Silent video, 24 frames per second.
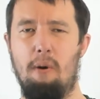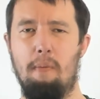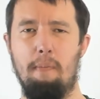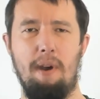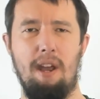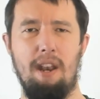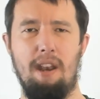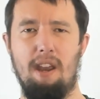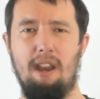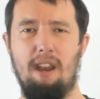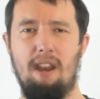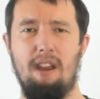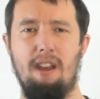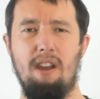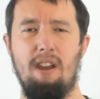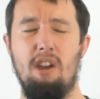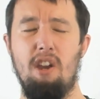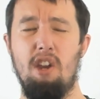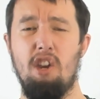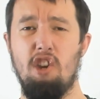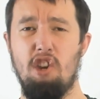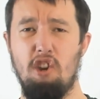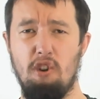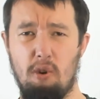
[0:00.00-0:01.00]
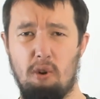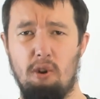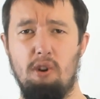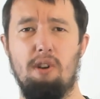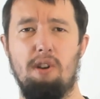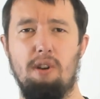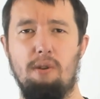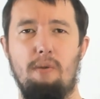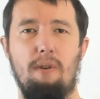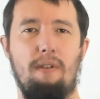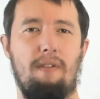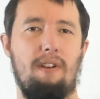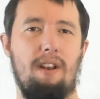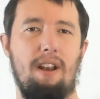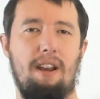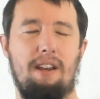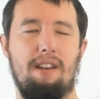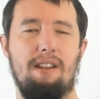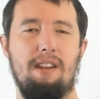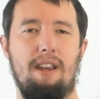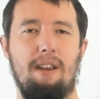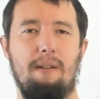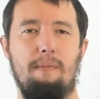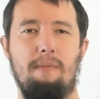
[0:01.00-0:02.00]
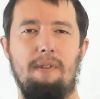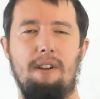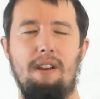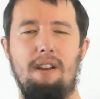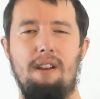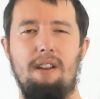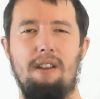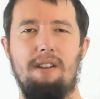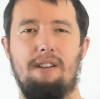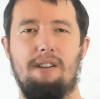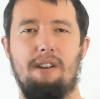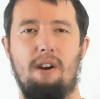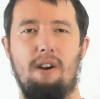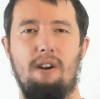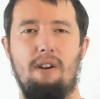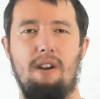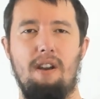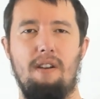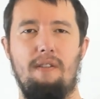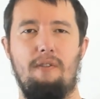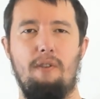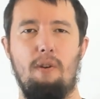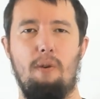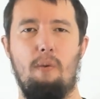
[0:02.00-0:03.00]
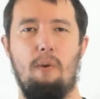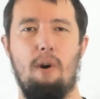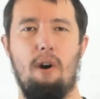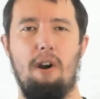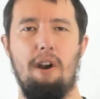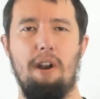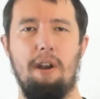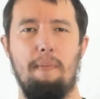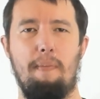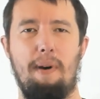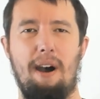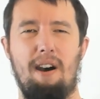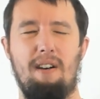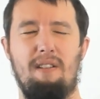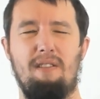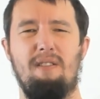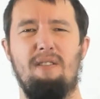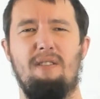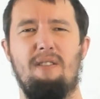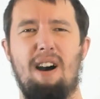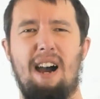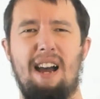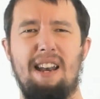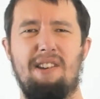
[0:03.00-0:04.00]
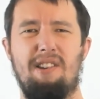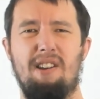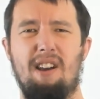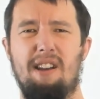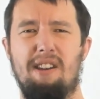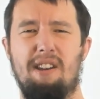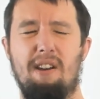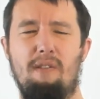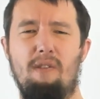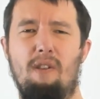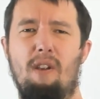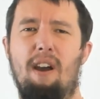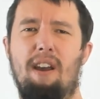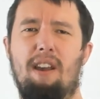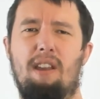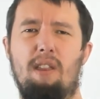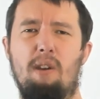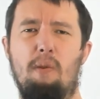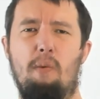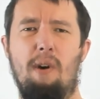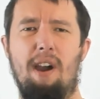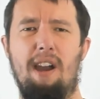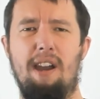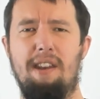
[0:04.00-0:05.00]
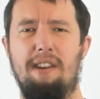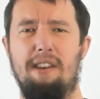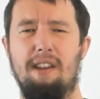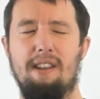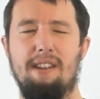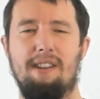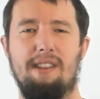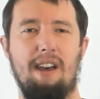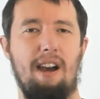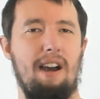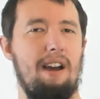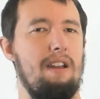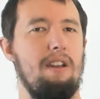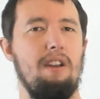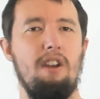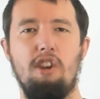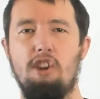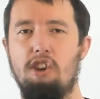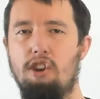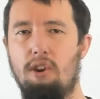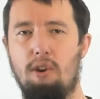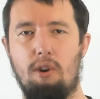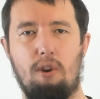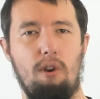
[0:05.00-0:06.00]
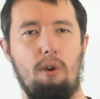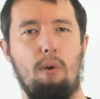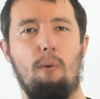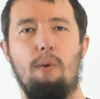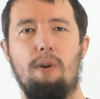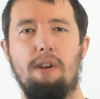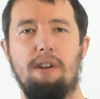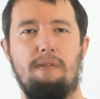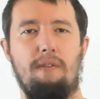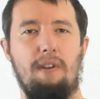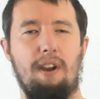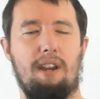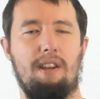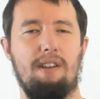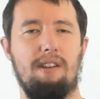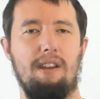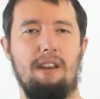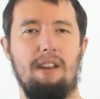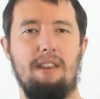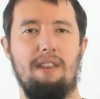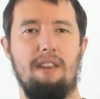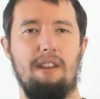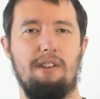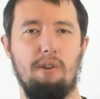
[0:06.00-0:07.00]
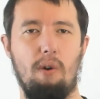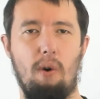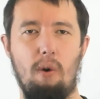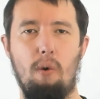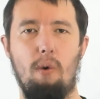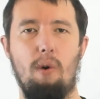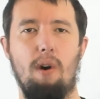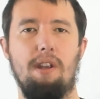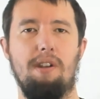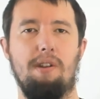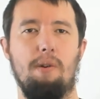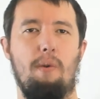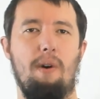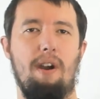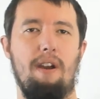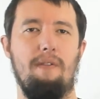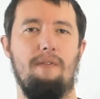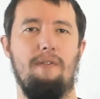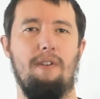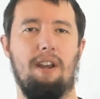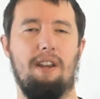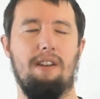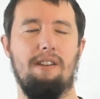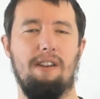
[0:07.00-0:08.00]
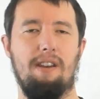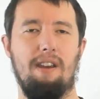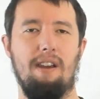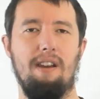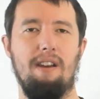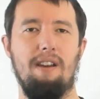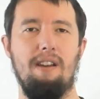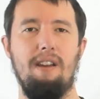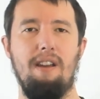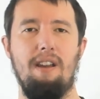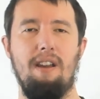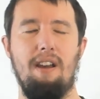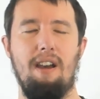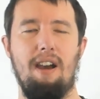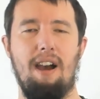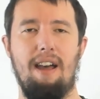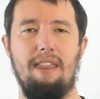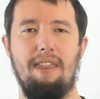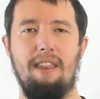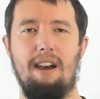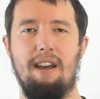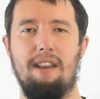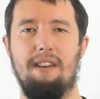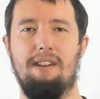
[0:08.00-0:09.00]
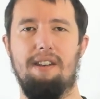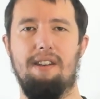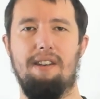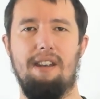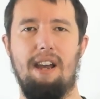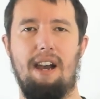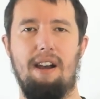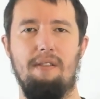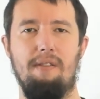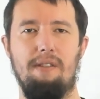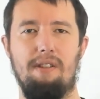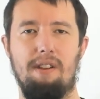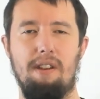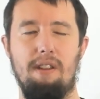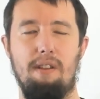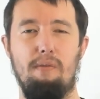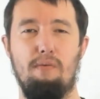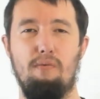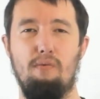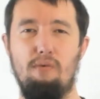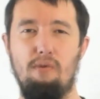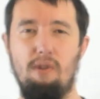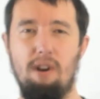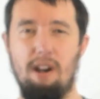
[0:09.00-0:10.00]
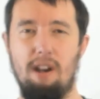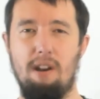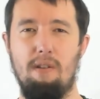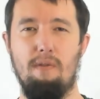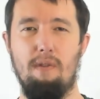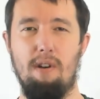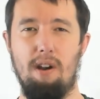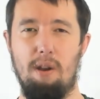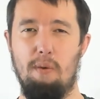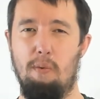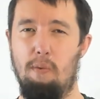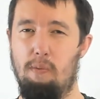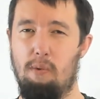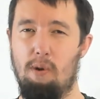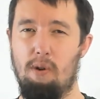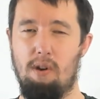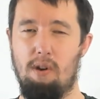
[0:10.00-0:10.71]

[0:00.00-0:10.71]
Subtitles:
many, you can do with ClickTeam. So if you're worried about, oh, actually I don't like the way it does that, you can always fix it. There's always a way of fixing it, and that's down to the really